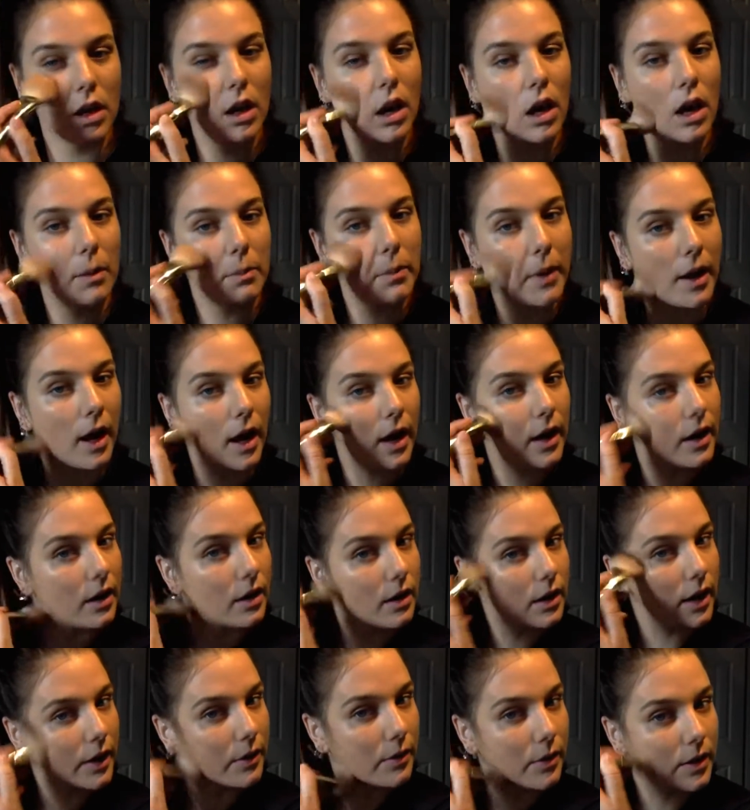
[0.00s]
up higher,
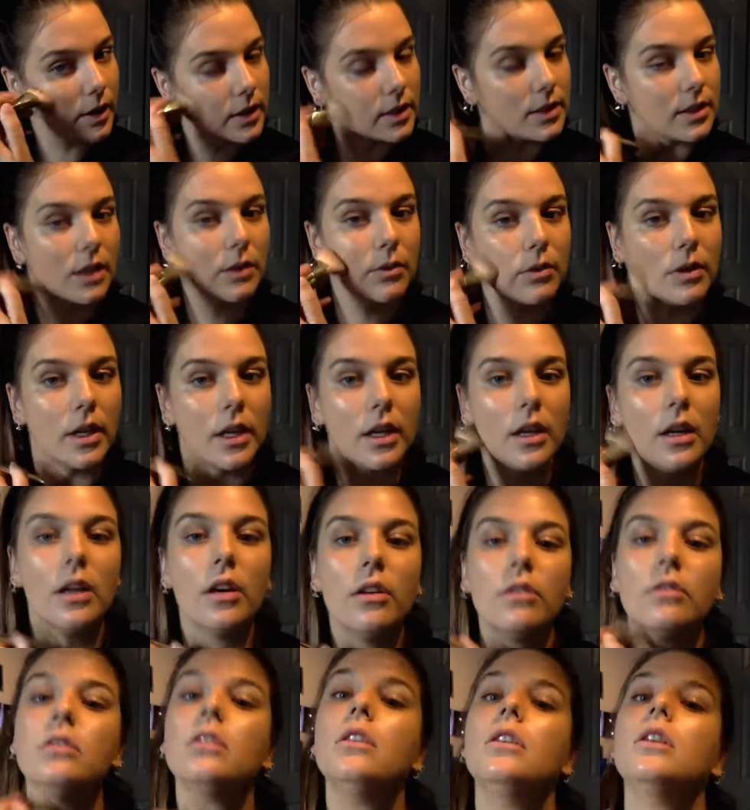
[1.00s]
like where the sun would hit
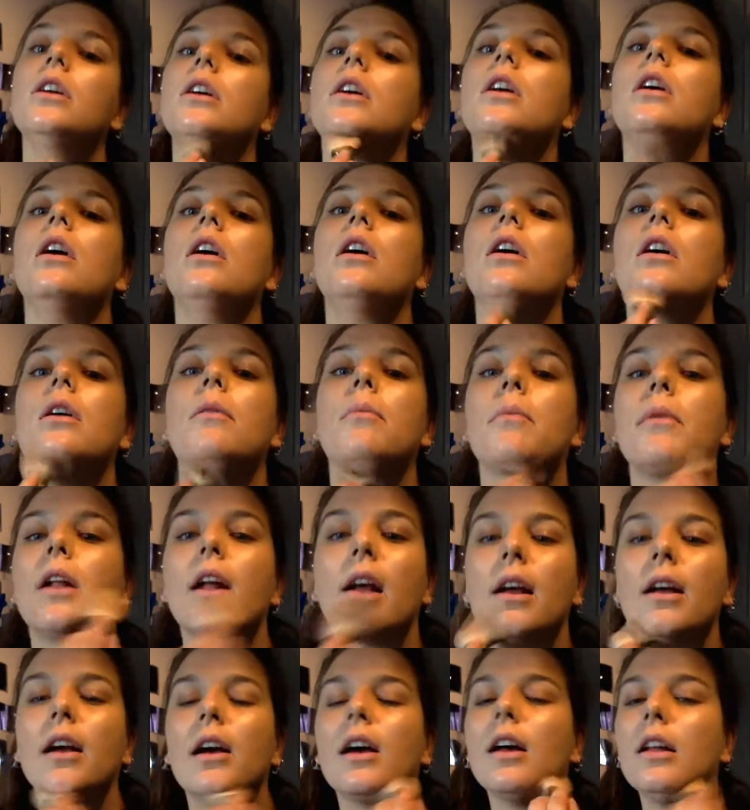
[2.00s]
you. But
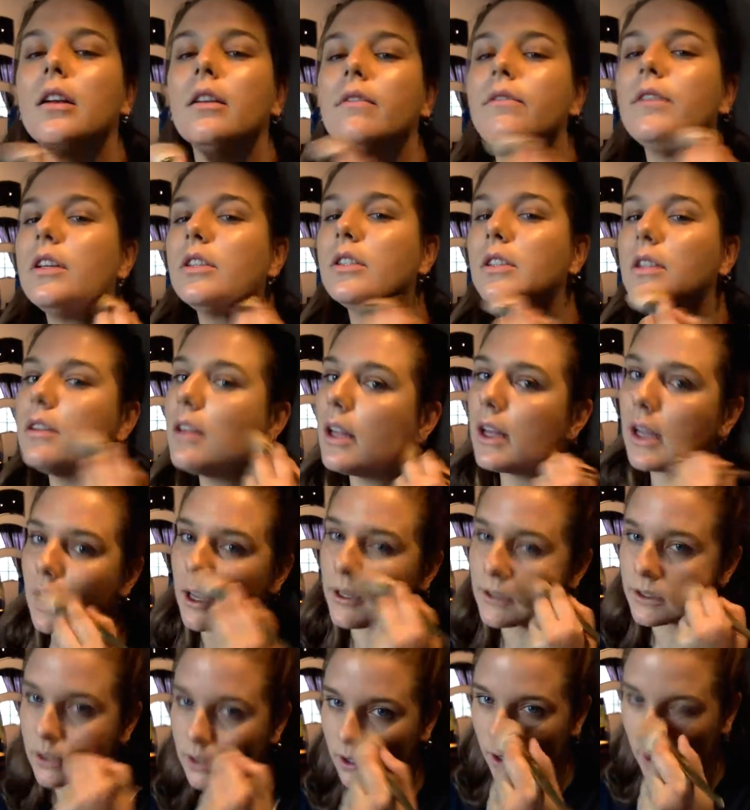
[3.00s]
I kind of use it like
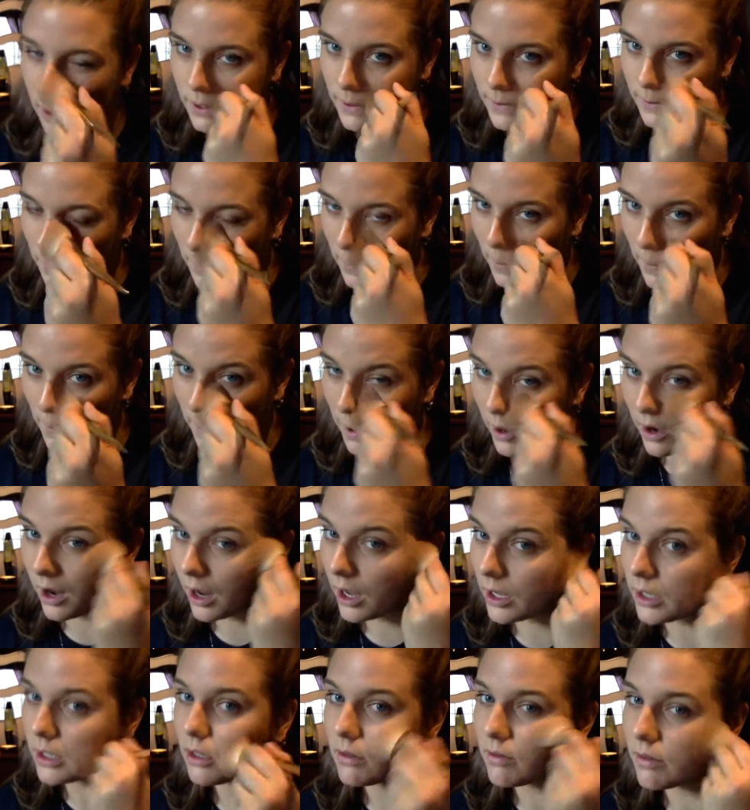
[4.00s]
as a contour,
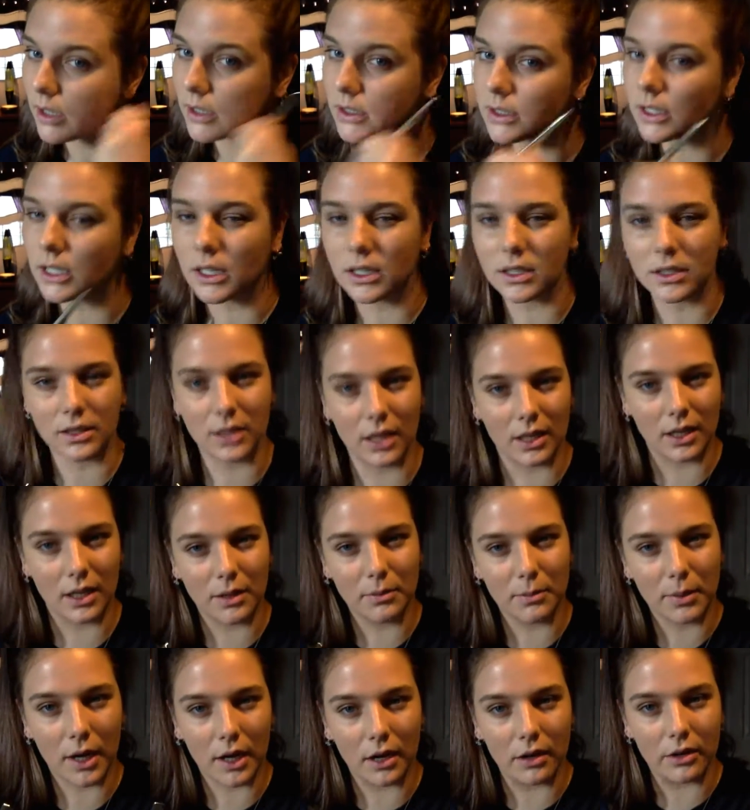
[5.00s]
kind of as like a
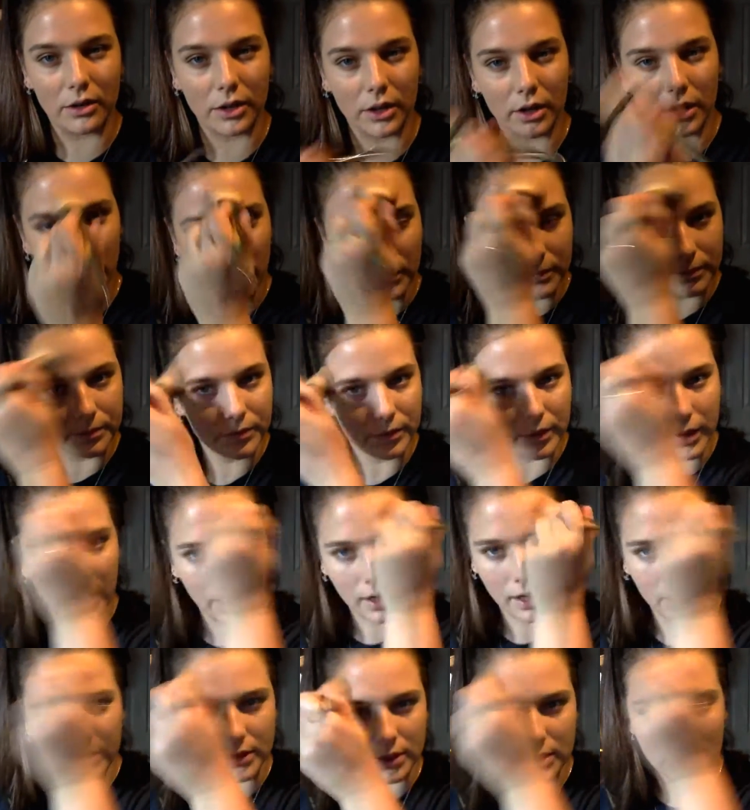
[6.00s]
setting powder.
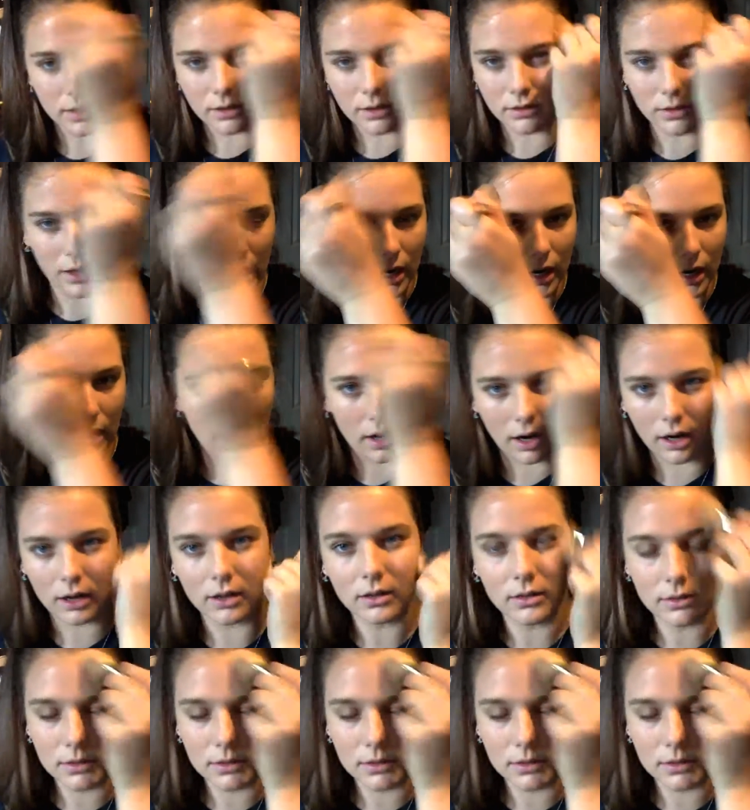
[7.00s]
Like, I just don't care.